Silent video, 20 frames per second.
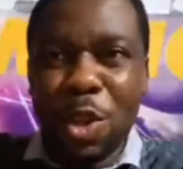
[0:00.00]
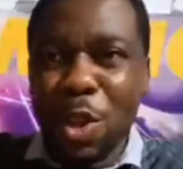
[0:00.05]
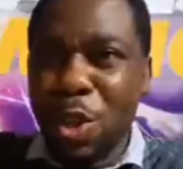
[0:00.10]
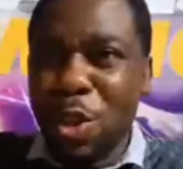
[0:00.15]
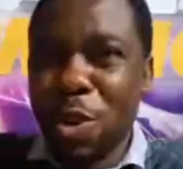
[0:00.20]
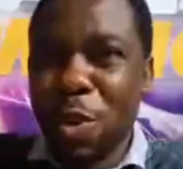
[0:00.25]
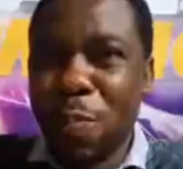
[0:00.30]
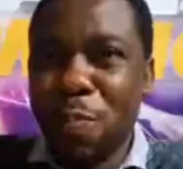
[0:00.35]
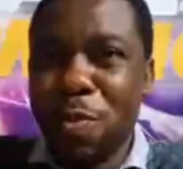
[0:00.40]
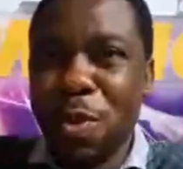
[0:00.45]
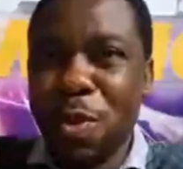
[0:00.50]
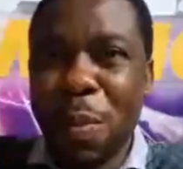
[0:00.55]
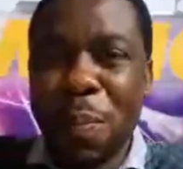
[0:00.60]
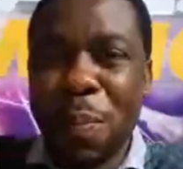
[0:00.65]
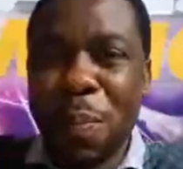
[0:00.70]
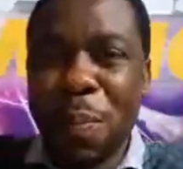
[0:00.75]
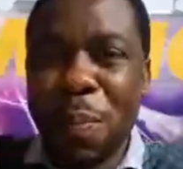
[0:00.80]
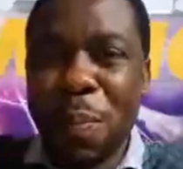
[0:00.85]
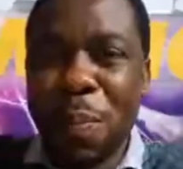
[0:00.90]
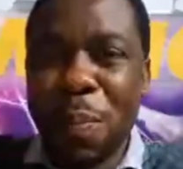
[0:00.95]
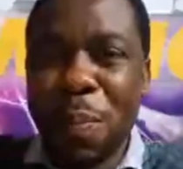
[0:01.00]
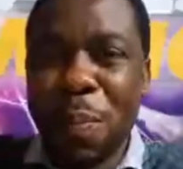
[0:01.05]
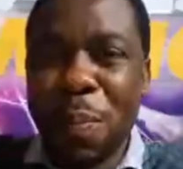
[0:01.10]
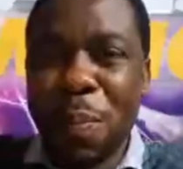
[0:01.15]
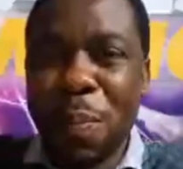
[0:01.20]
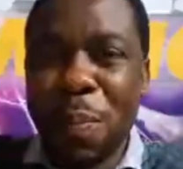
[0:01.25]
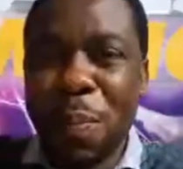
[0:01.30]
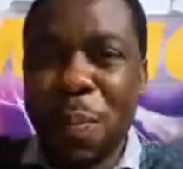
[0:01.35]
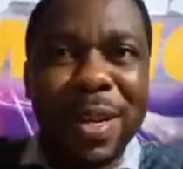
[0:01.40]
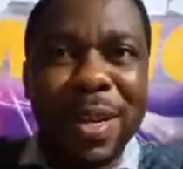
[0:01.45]
Your, your, your body
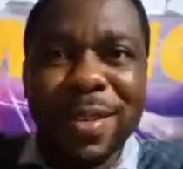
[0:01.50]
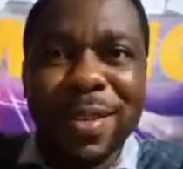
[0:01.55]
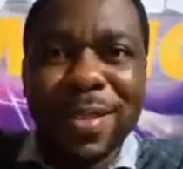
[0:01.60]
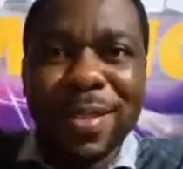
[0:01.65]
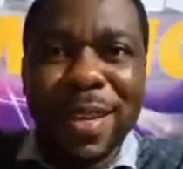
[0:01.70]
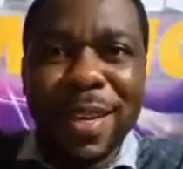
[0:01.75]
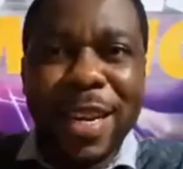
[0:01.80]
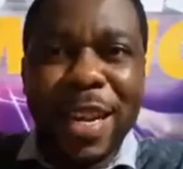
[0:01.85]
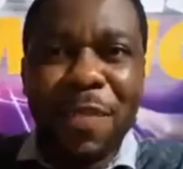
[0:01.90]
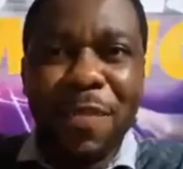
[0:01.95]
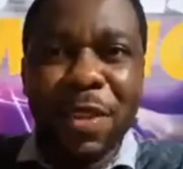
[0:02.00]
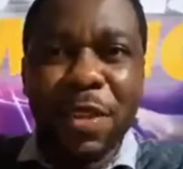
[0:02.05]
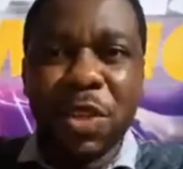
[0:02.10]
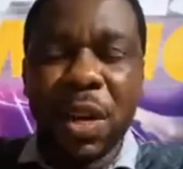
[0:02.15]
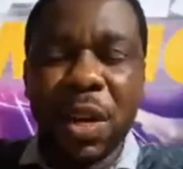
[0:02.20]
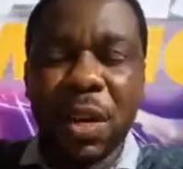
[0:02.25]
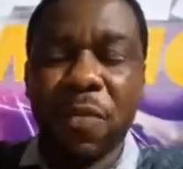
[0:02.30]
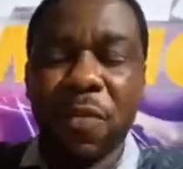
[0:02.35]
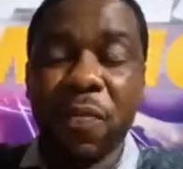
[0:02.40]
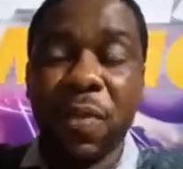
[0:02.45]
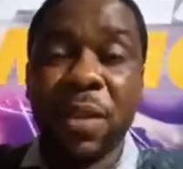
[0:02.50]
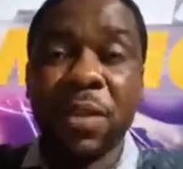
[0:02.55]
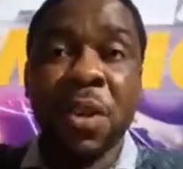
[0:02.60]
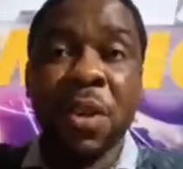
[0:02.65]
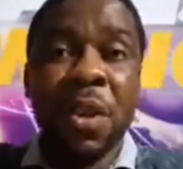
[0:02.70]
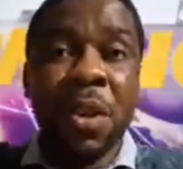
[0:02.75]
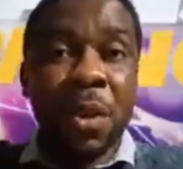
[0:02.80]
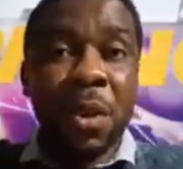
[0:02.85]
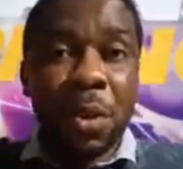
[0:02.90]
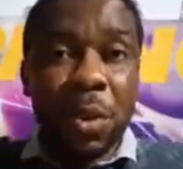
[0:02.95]
is a living
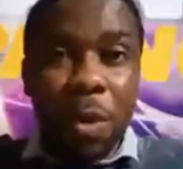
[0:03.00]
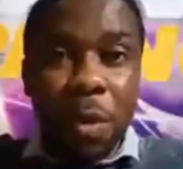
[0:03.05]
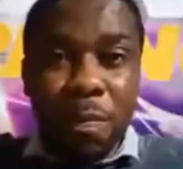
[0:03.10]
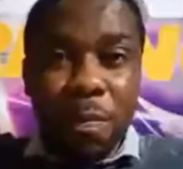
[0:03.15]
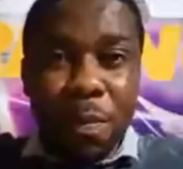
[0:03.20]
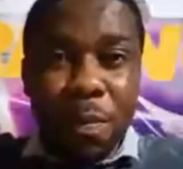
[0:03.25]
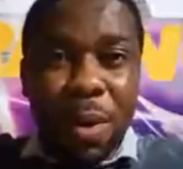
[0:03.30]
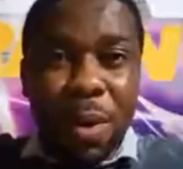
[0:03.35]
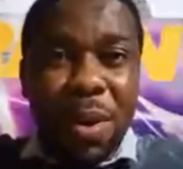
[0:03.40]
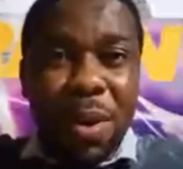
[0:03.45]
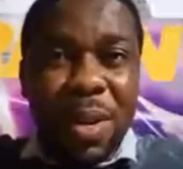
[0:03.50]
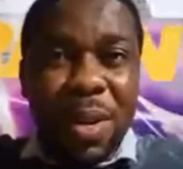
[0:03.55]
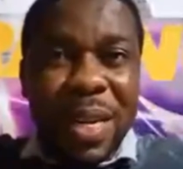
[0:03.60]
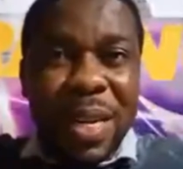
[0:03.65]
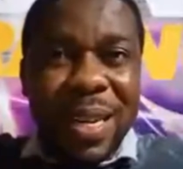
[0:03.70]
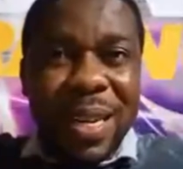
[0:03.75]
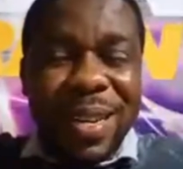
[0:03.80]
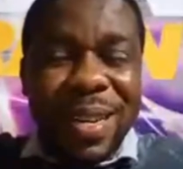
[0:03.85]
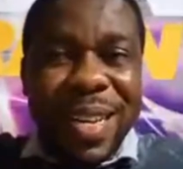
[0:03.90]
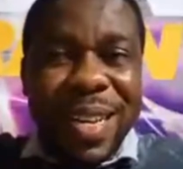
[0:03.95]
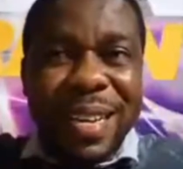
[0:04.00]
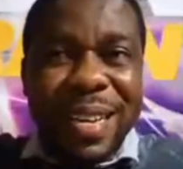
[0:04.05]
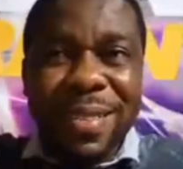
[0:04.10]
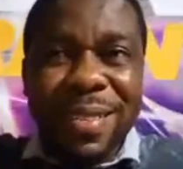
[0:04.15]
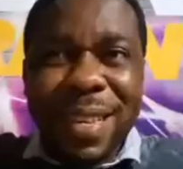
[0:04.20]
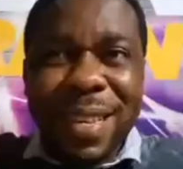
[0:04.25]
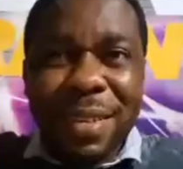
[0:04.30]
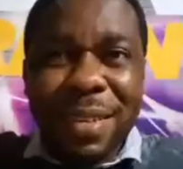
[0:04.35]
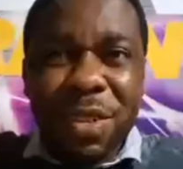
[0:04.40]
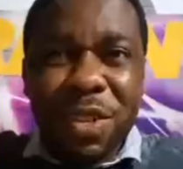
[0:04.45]
sacrifice. Your body
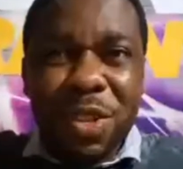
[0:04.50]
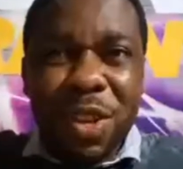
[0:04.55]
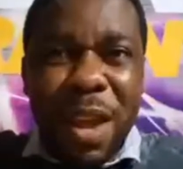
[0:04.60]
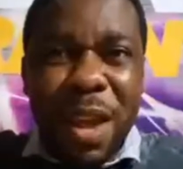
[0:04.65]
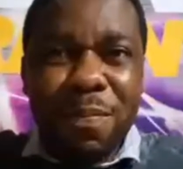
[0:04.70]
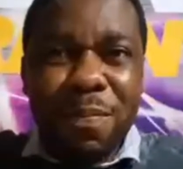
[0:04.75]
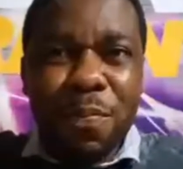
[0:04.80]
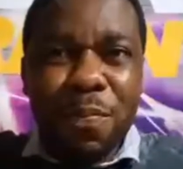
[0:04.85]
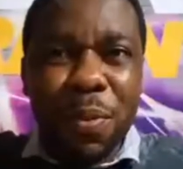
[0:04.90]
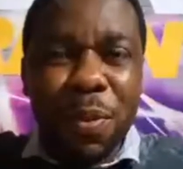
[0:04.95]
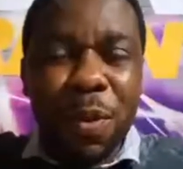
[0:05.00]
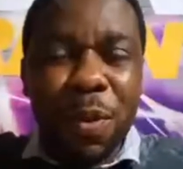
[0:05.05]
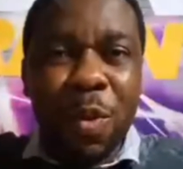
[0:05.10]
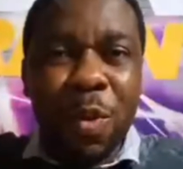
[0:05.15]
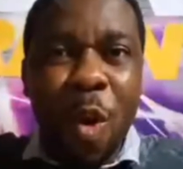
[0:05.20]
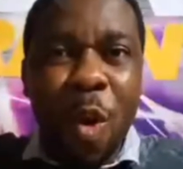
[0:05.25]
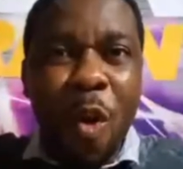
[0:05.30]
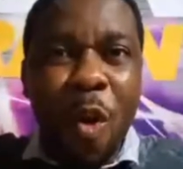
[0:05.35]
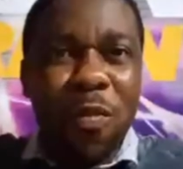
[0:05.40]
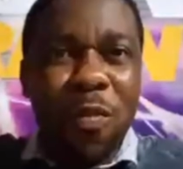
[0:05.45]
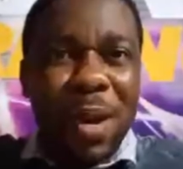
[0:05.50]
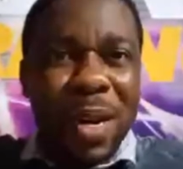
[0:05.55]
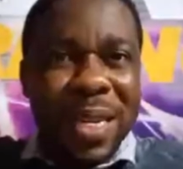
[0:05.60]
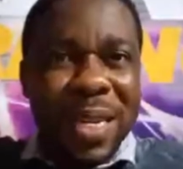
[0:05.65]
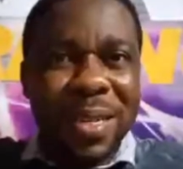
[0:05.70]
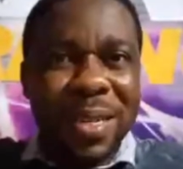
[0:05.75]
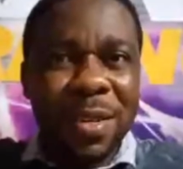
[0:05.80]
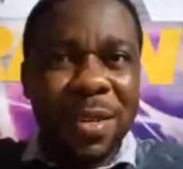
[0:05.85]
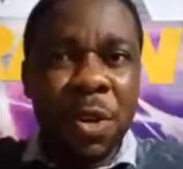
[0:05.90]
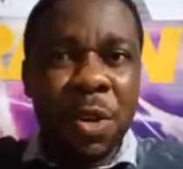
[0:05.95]
is the temple of
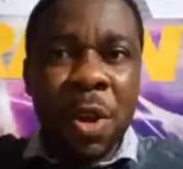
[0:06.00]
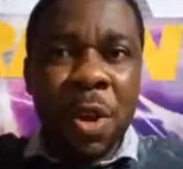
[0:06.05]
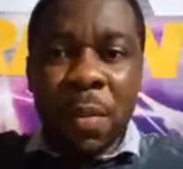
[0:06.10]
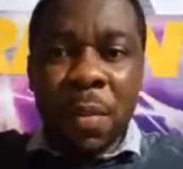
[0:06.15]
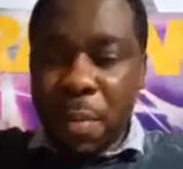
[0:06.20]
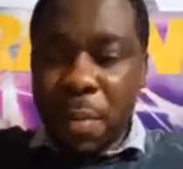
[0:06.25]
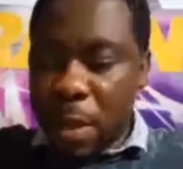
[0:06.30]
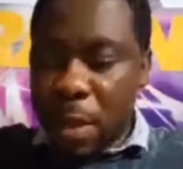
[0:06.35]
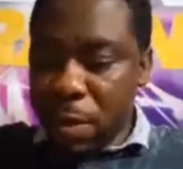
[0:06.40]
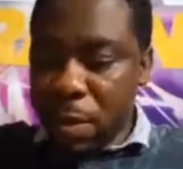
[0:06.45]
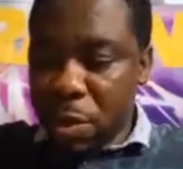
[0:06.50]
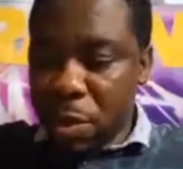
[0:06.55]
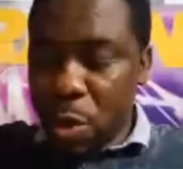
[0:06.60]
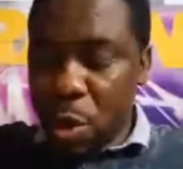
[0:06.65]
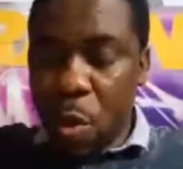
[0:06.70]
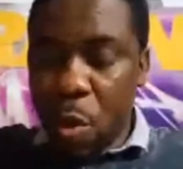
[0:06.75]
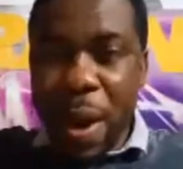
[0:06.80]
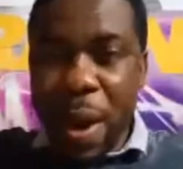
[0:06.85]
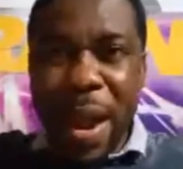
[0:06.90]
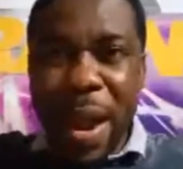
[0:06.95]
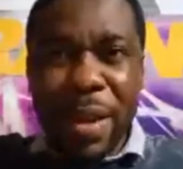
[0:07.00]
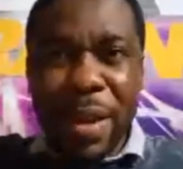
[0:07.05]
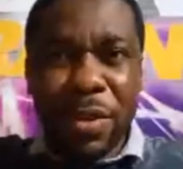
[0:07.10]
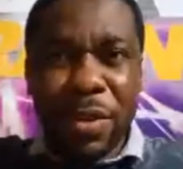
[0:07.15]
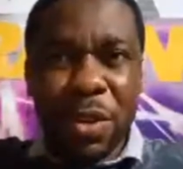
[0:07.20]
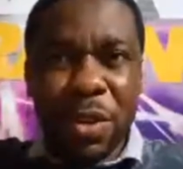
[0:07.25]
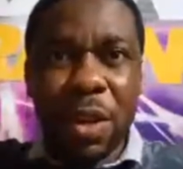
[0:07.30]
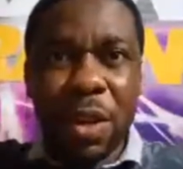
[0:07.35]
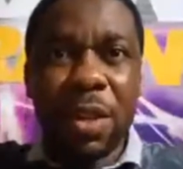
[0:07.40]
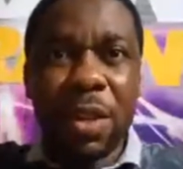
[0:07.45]
God, because greater
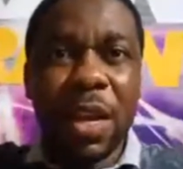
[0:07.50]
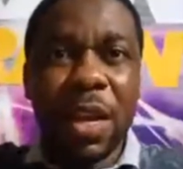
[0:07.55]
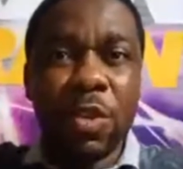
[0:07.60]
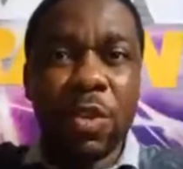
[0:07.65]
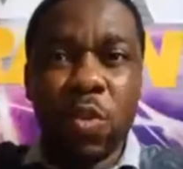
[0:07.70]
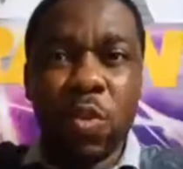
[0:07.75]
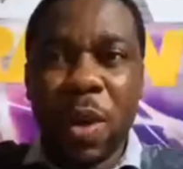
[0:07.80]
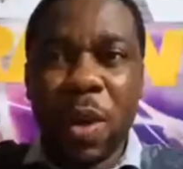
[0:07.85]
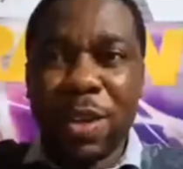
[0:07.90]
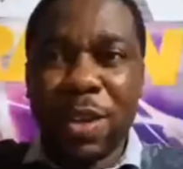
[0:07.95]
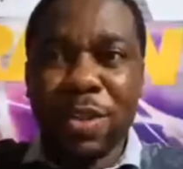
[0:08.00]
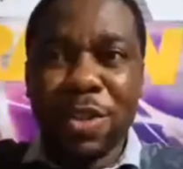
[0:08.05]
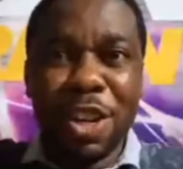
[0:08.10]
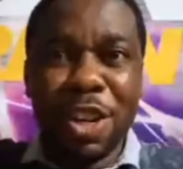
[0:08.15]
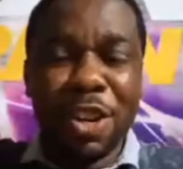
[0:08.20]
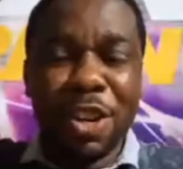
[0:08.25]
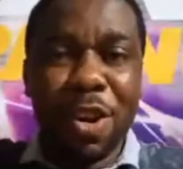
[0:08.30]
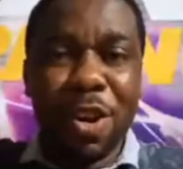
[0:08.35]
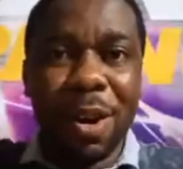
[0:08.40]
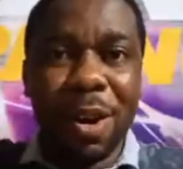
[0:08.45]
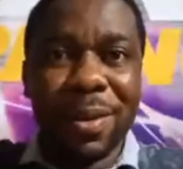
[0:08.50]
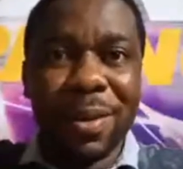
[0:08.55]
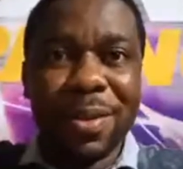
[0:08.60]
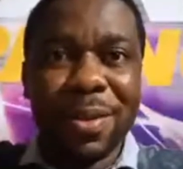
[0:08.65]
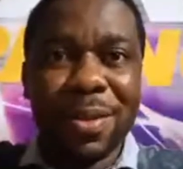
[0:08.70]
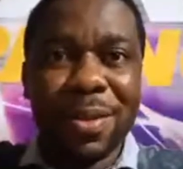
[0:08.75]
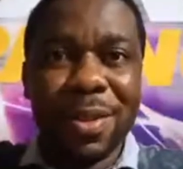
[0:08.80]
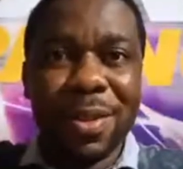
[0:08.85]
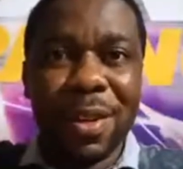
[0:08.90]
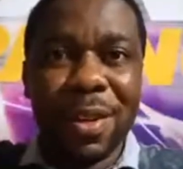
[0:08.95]
is he that dwells in
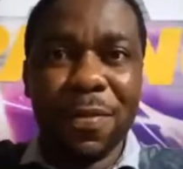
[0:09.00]
us.